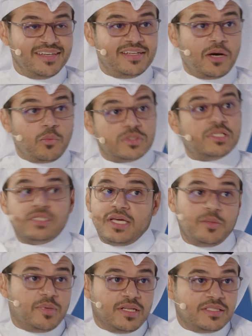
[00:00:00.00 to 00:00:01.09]
Now, with
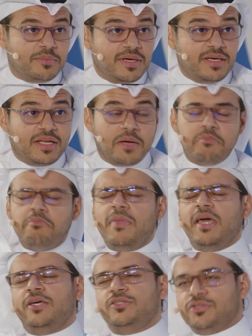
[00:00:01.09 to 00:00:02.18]
sustainability being a
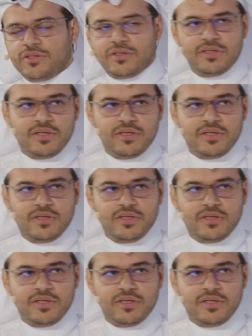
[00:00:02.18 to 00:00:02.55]
major